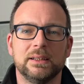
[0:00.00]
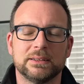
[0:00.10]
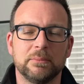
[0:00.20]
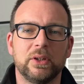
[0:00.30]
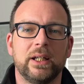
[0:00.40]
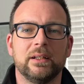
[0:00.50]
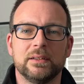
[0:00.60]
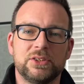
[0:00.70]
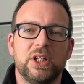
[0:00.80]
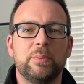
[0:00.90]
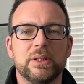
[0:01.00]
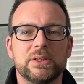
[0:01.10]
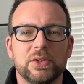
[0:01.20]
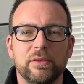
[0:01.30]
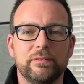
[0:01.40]
So I'm looking at the cheapest
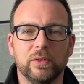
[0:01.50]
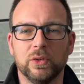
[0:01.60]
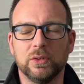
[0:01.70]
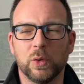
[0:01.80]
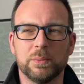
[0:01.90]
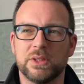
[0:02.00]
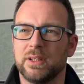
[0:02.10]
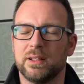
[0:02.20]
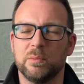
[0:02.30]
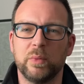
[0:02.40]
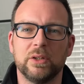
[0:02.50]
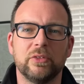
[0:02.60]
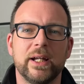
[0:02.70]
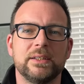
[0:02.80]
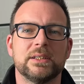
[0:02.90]
stuff or up to kind of
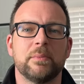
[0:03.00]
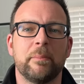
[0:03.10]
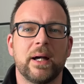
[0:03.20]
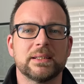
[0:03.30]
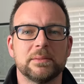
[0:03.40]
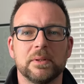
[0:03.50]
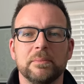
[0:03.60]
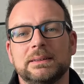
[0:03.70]
mid-range is my maximum.